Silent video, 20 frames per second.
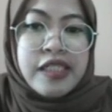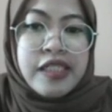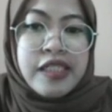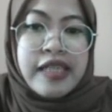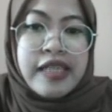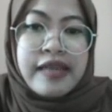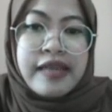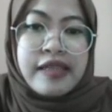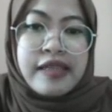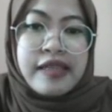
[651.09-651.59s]

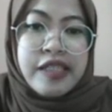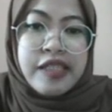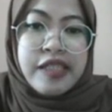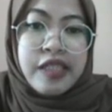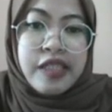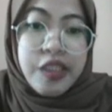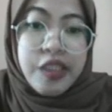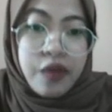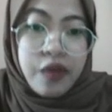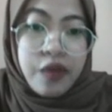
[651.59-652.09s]
that the
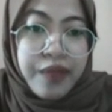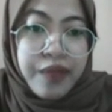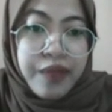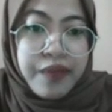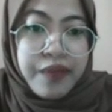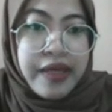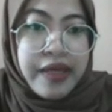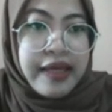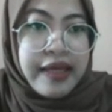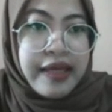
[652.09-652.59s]
research topic
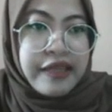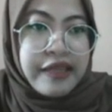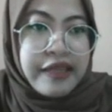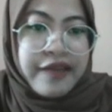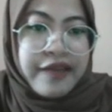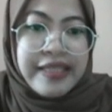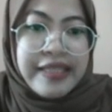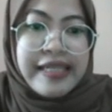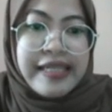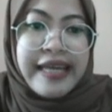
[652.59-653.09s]
being
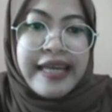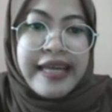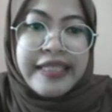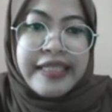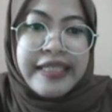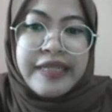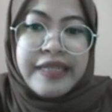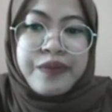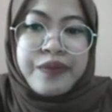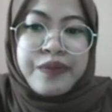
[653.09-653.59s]

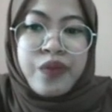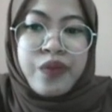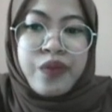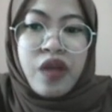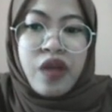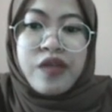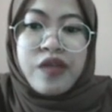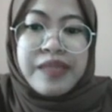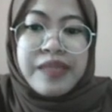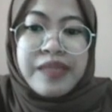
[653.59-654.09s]
investigated
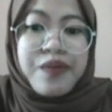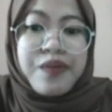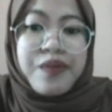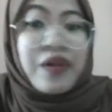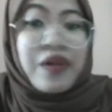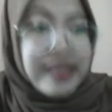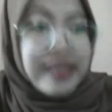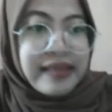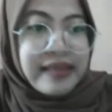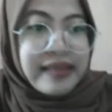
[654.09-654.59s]
was
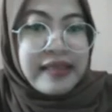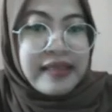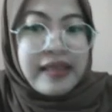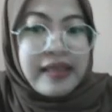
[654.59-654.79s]
important